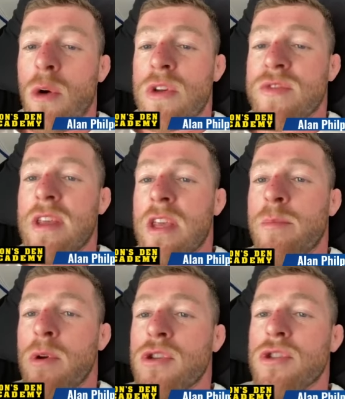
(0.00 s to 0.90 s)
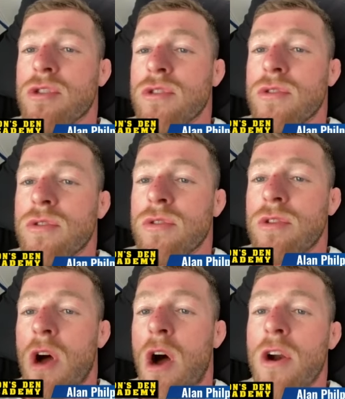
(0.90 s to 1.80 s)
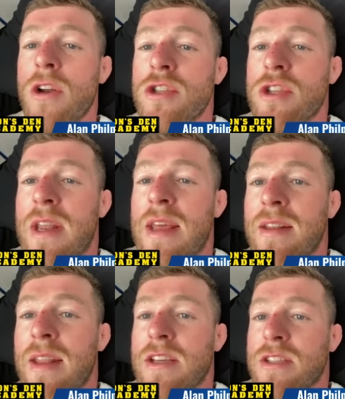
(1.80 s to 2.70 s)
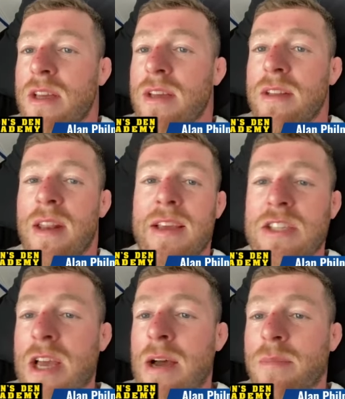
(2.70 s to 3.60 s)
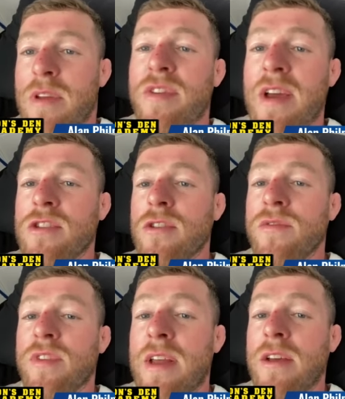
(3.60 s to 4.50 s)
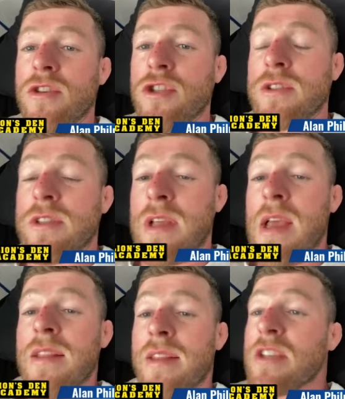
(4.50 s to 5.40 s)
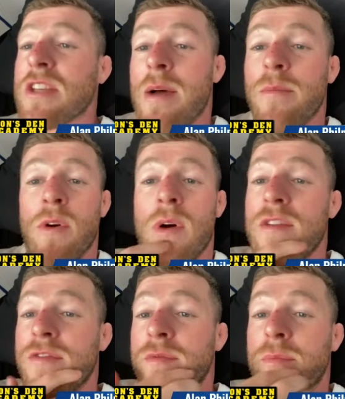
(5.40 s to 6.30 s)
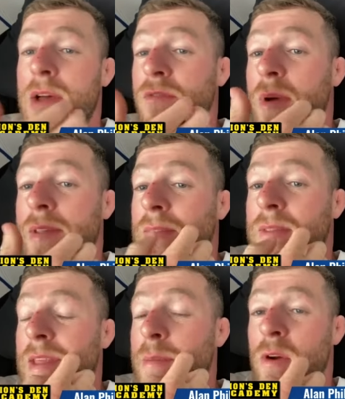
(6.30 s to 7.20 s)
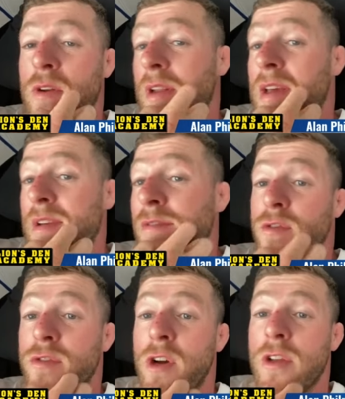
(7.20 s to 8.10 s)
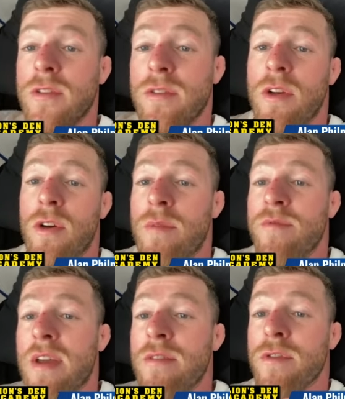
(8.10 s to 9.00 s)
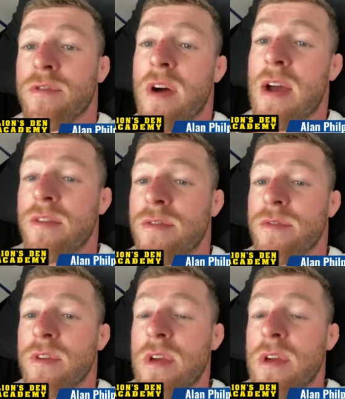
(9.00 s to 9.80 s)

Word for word: always think you push the hardest, and then next thing, the next camp, you find something else. This camp, no, I've I've went deeper than I've ever thought. no, I'm fighting for five